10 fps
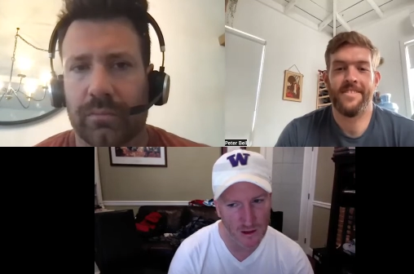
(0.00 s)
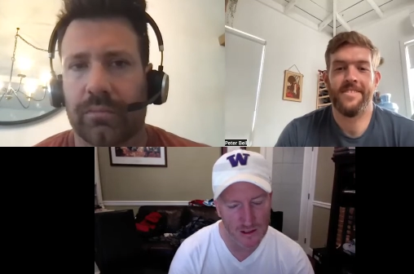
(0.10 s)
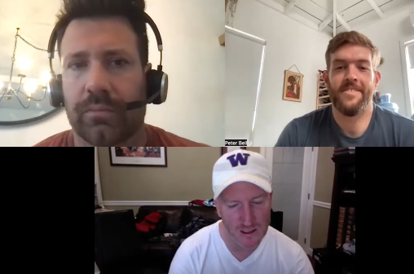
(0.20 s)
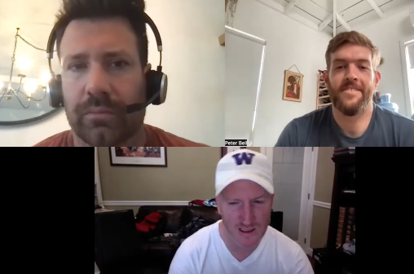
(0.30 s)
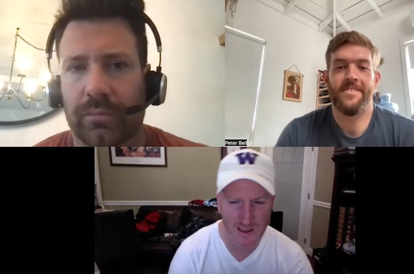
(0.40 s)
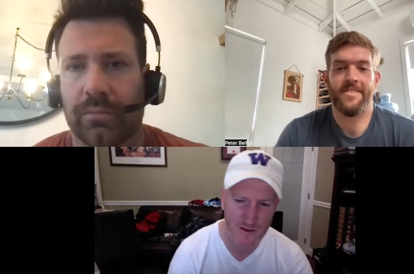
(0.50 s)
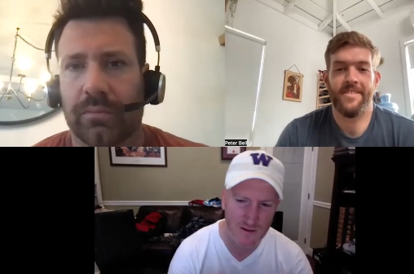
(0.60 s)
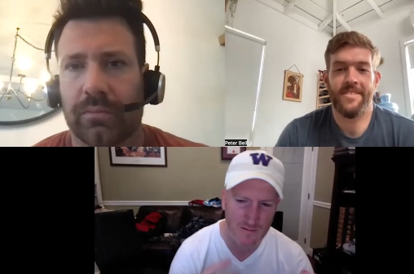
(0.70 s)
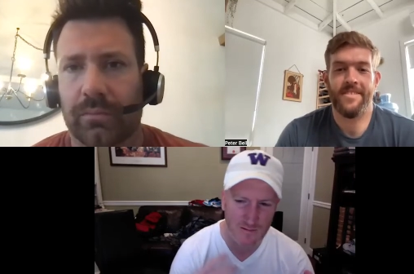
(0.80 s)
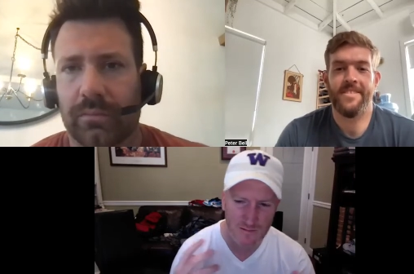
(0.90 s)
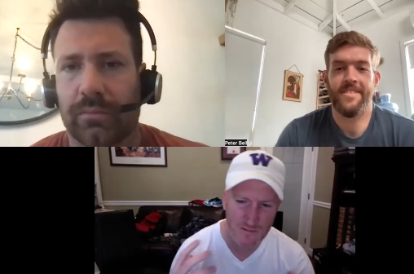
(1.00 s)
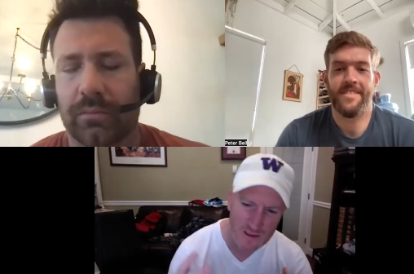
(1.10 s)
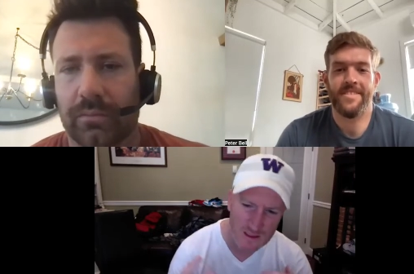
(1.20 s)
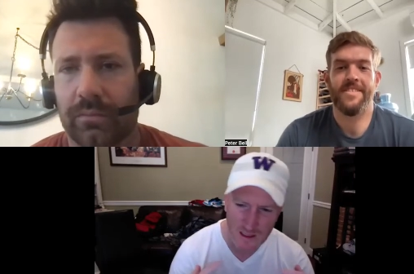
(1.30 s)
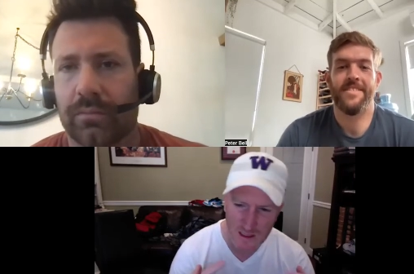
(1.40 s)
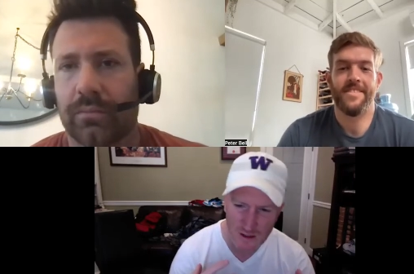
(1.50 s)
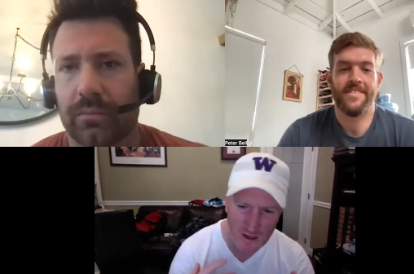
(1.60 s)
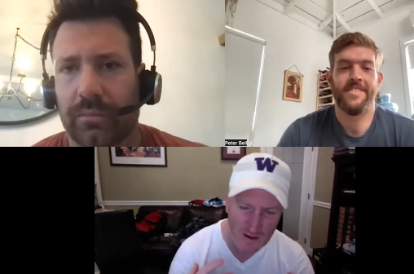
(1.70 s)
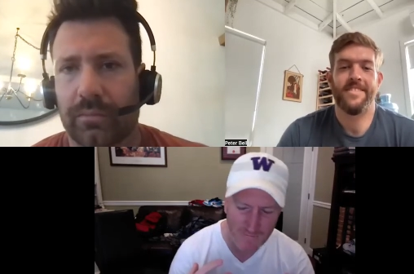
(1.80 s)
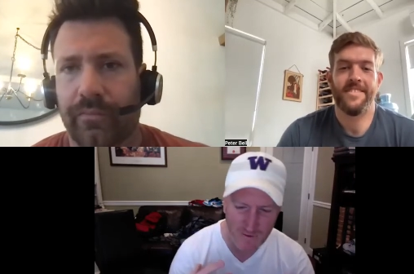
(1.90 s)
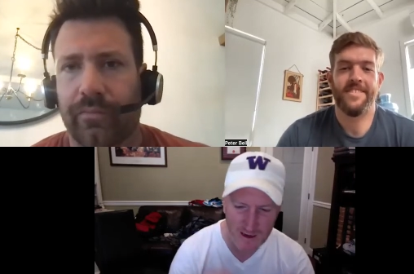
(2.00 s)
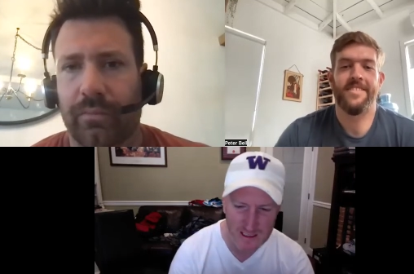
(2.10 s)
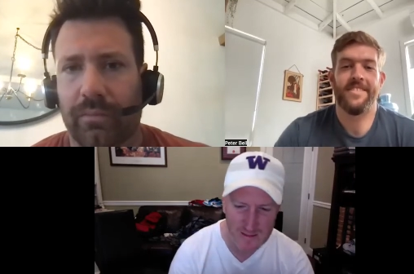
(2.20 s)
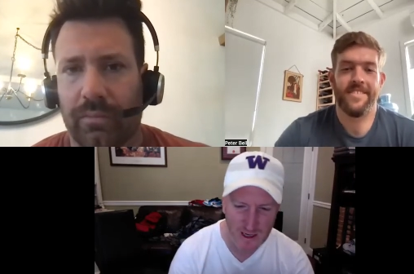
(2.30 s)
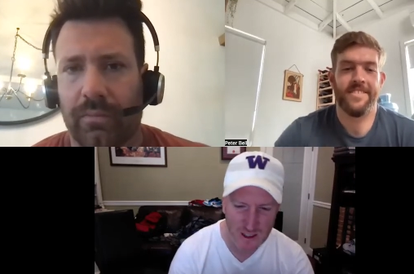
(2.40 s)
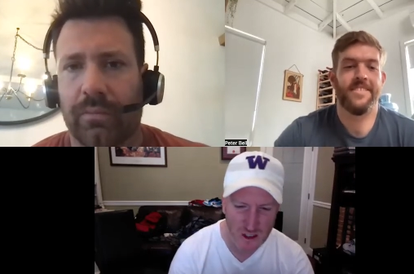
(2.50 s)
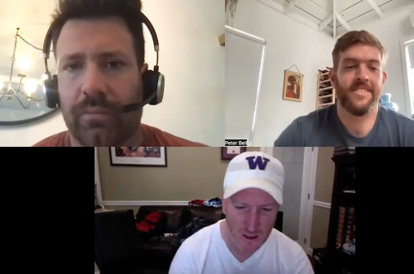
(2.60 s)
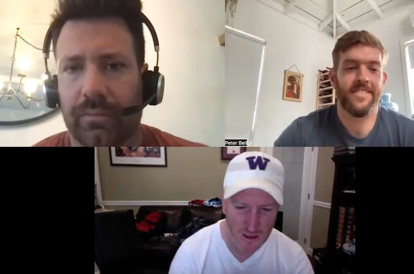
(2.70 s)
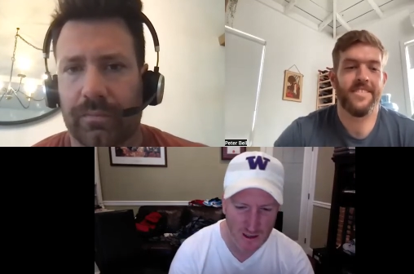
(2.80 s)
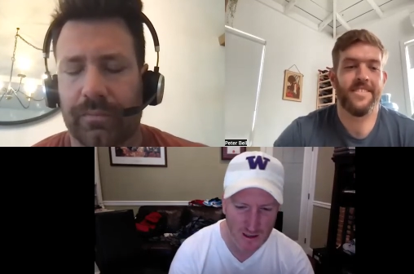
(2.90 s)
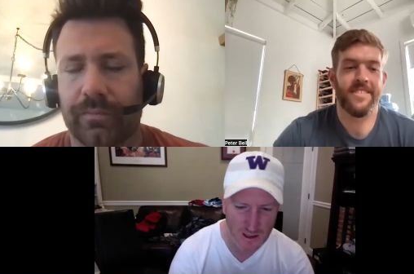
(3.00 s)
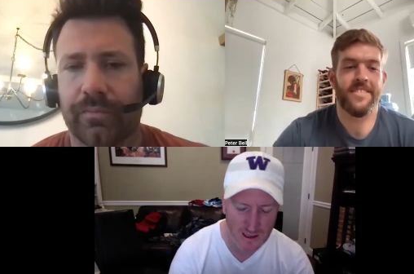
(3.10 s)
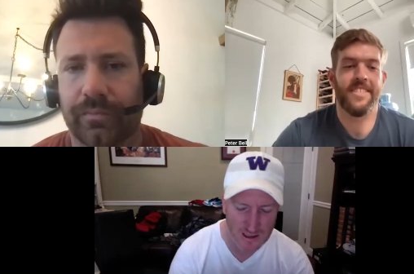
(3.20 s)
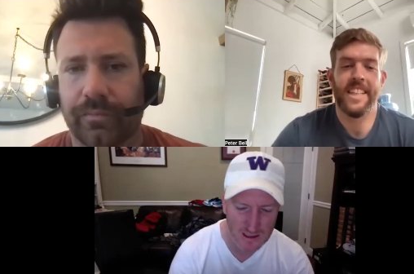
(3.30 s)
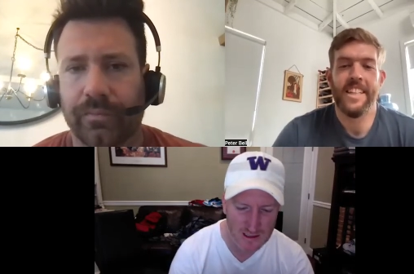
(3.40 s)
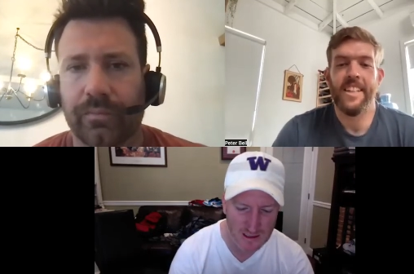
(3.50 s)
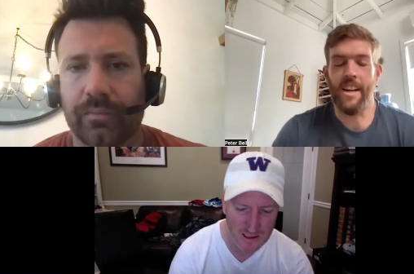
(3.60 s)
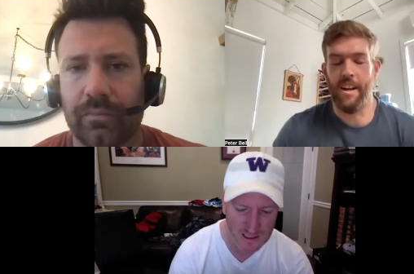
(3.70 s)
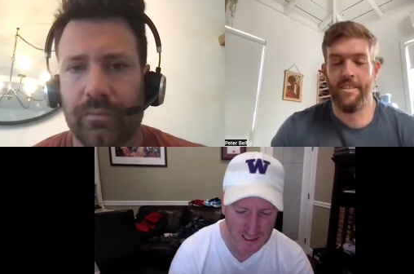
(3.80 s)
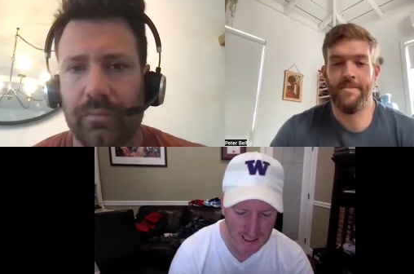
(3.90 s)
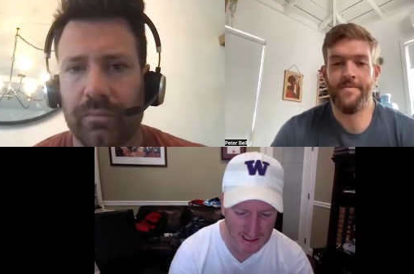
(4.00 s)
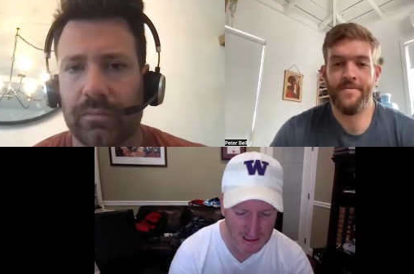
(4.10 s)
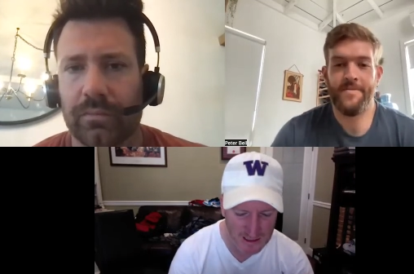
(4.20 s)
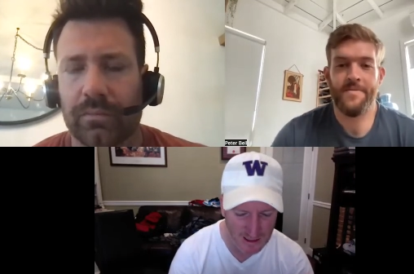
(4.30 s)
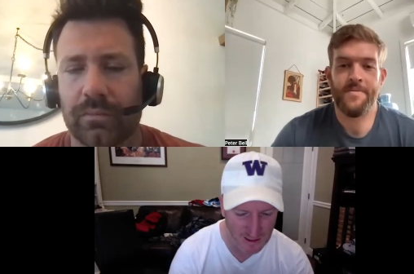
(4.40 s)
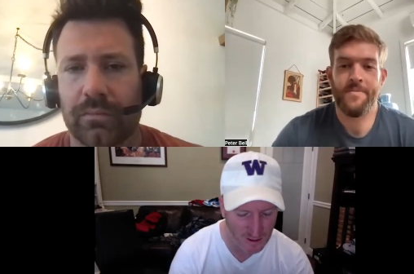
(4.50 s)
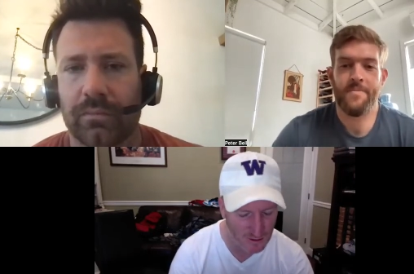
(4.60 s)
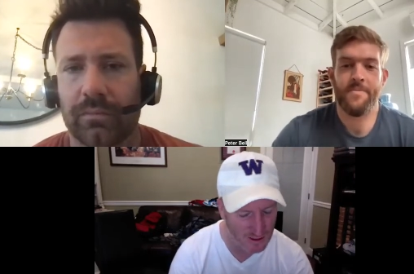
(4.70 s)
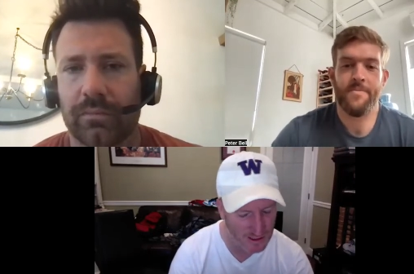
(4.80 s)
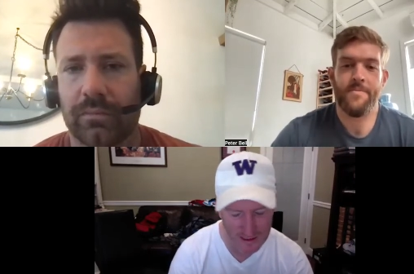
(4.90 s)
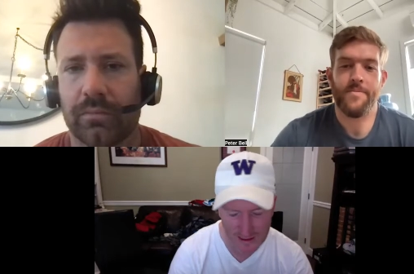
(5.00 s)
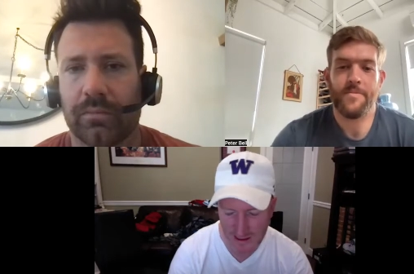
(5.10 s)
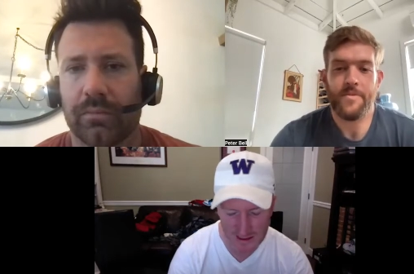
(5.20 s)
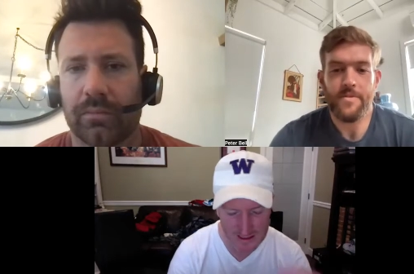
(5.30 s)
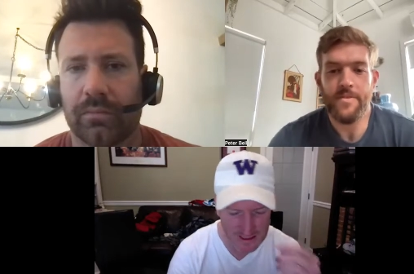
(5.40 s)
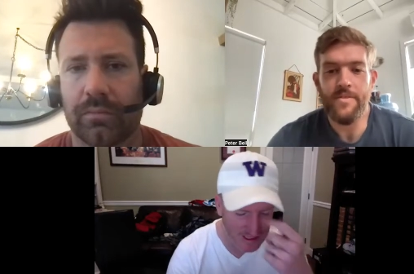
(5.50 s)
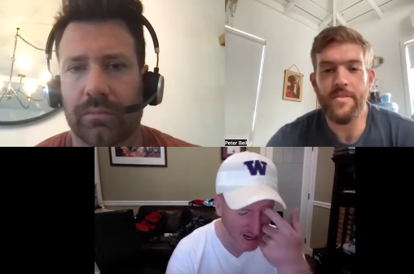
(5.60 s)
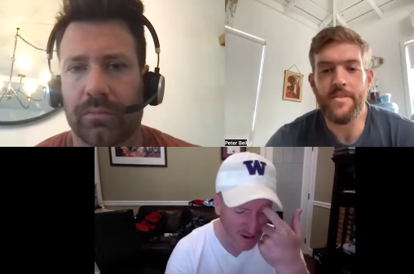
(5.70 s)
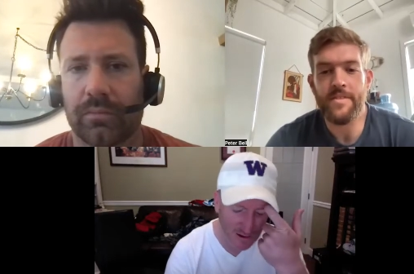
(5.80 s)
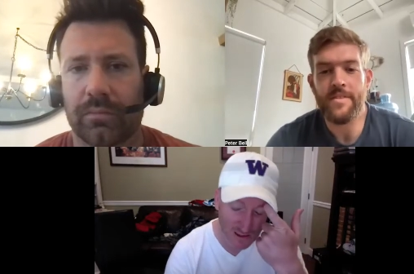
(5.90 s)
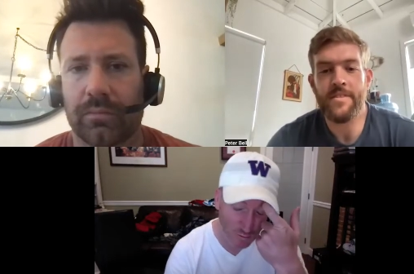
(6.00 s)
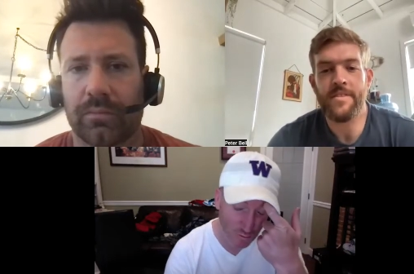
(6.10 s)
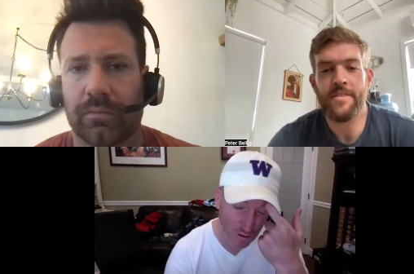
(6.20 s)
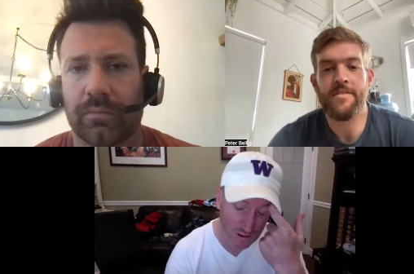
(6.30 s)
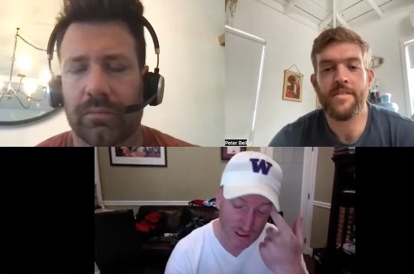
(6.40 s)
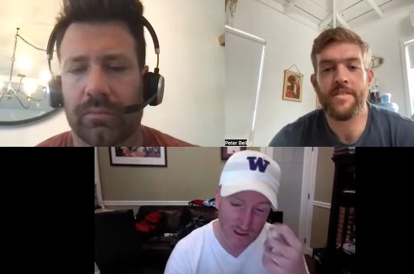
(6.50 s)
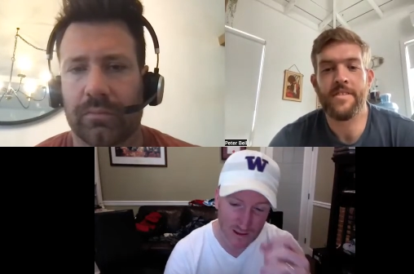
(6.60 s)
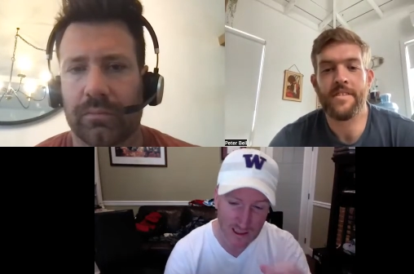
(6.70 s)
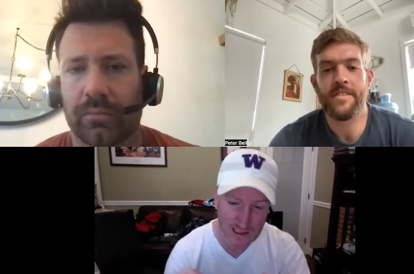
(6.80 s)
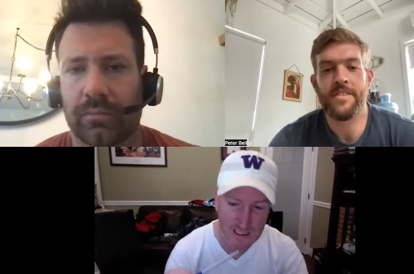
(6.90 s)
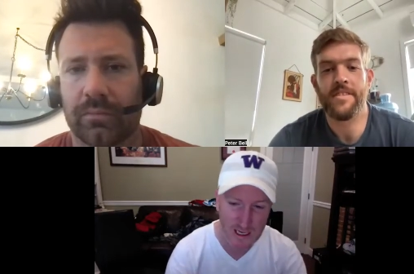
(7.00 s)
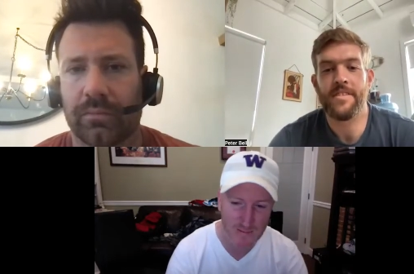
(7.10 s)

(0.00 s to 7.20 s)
Speaker 1: and just little you get phrases by Charnock that the sentence alone, it it's out of this world the things he comes